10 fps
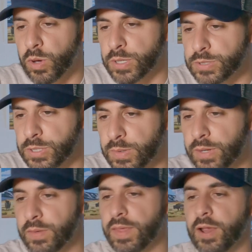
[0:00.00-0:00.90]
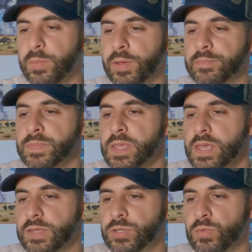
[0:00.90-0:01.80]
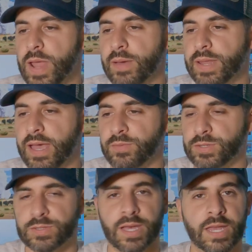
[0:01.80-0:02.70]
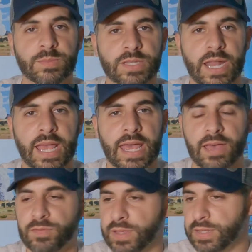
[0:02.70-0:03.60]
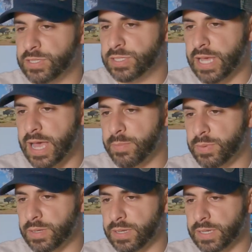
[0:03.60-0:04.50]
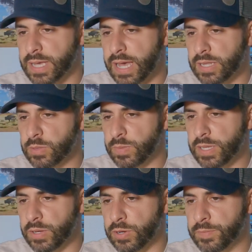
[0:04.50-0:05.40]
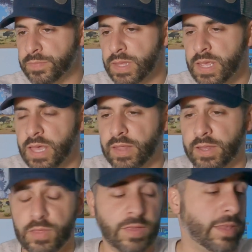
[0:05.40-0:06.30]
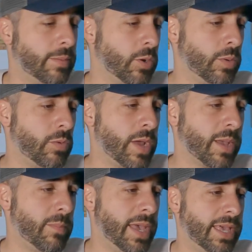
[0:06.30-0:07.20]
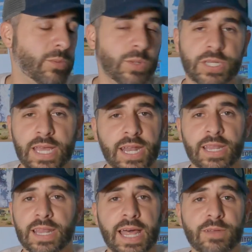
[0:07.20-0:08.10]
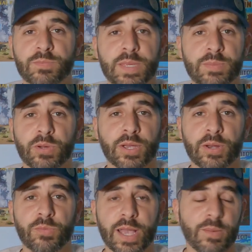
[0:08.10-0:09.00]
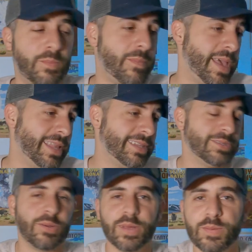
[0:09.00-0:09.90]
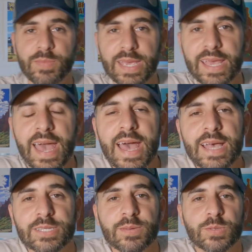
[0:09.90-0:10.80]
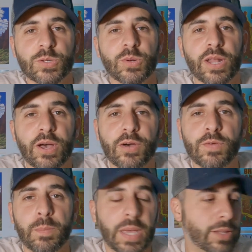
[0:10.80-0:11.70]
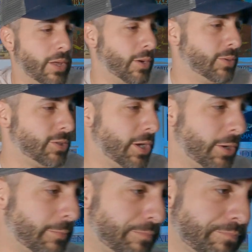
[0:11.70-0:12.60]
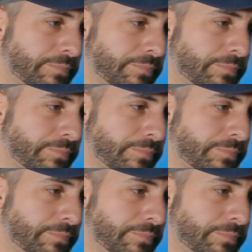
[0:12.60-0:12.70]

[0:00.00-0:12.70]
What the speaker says: one or two here or there, but to round out just the items that I have on this top column here, another thing that I'm going to recommend, which not a lot of people are going to recommend, is going to be some sort of pillow. So